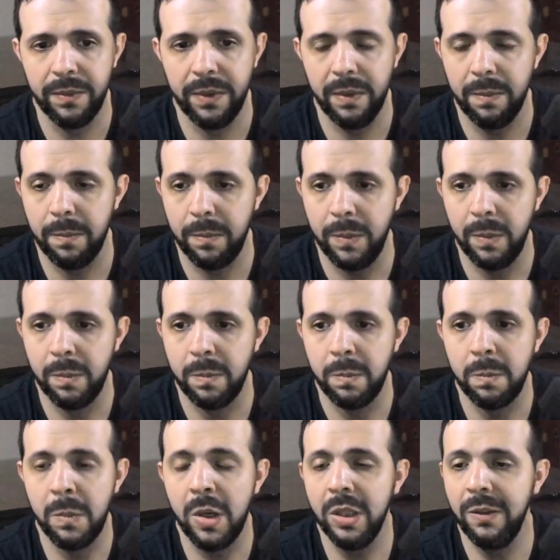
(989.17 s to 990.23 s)

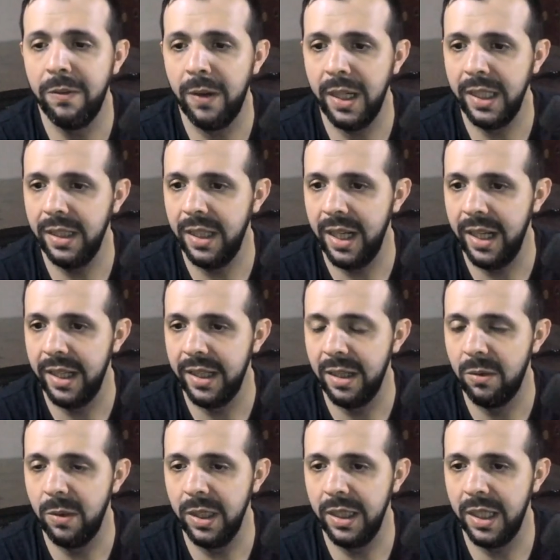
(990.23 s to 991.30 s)
modify the
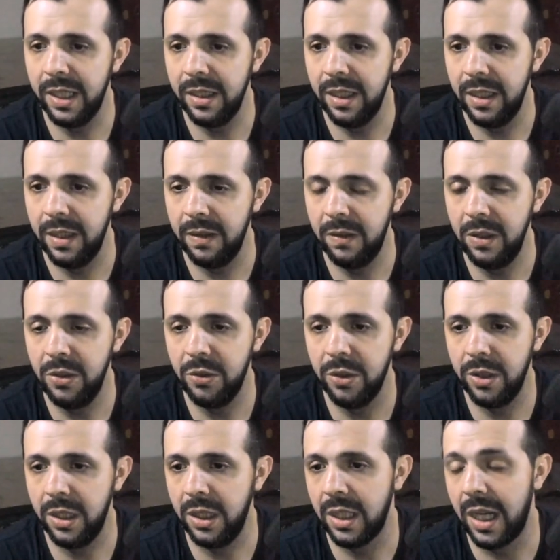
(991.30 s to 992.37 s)
way that the decision
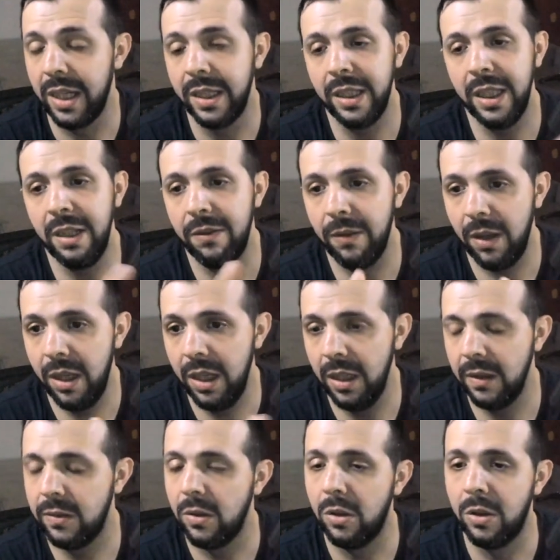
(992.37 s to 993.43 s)
in an
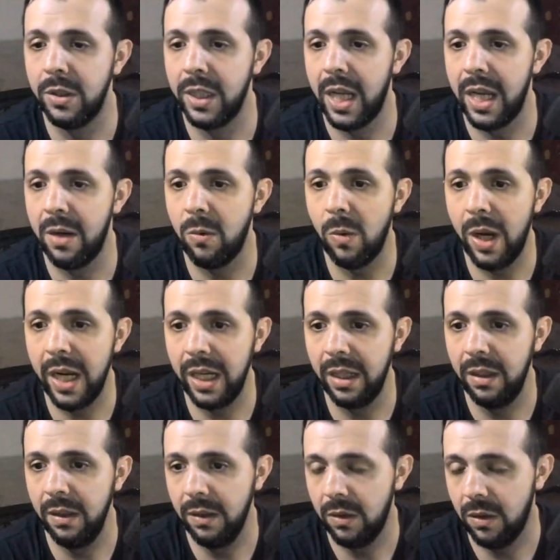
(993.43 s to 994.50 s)
if-else on a
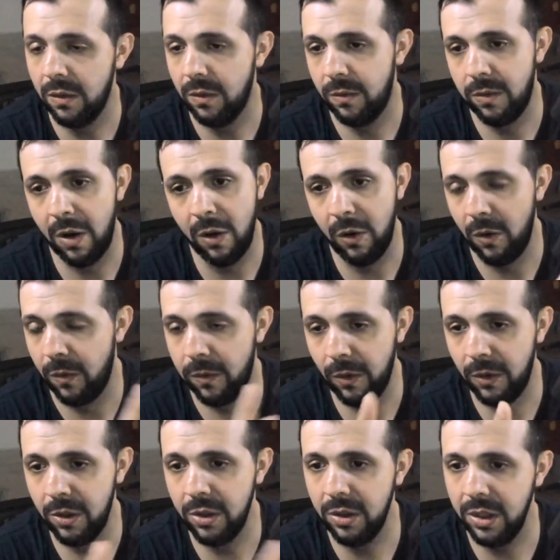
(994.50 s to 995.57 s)
while or
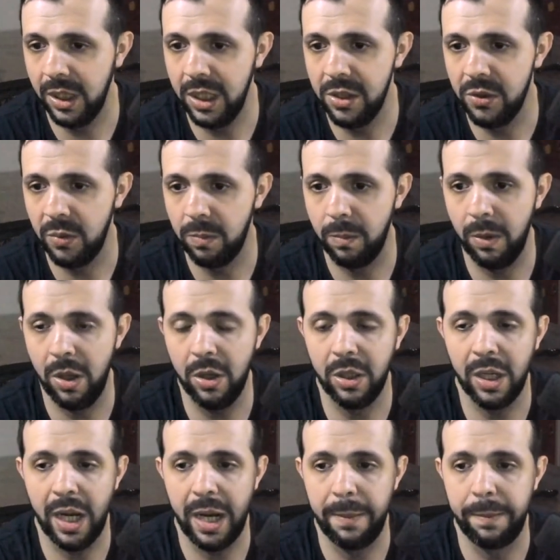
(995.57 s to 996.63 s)
for each block
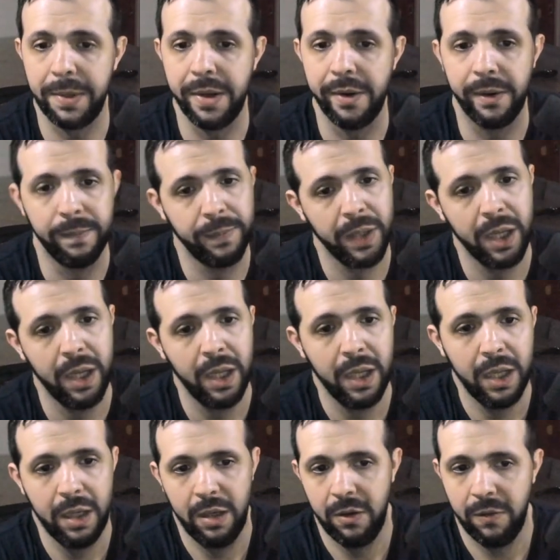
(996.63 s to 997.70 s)
appear.
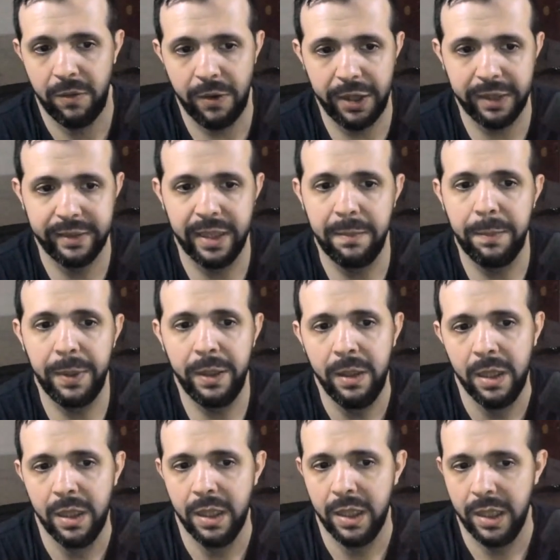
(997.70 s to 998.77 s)
For example,
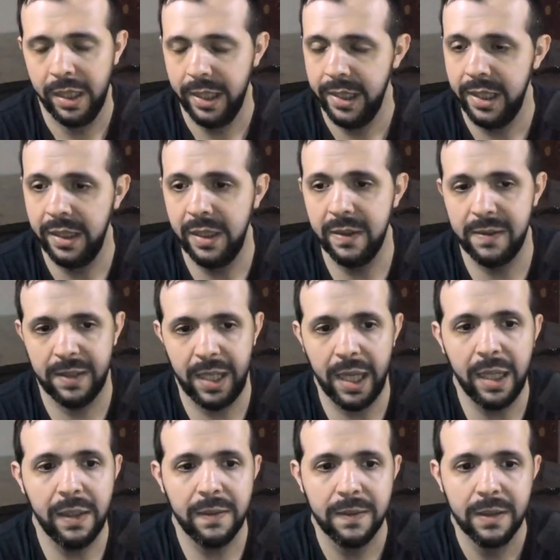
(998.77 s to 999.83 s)
in this
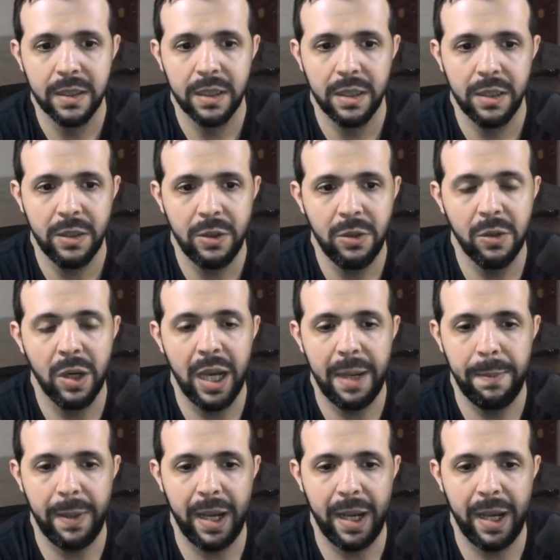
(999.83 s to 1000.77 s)
case, you have